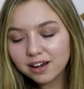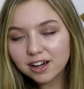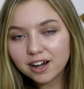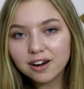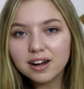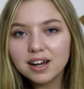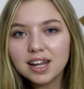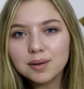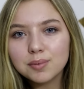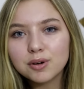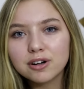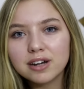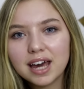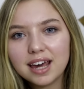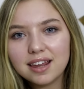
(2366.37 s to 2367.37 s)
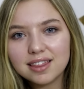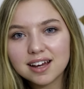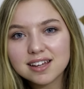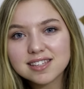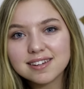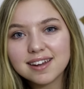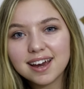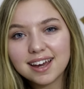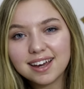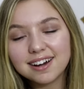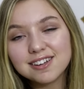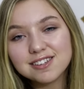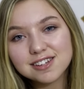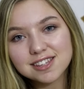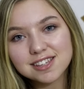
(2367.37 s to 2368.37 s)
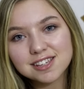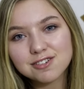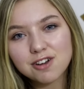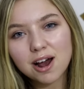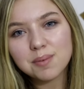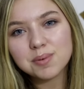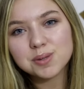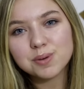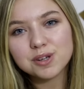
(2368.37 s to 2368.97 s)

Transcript: Currently we're on 8,800 subscribers,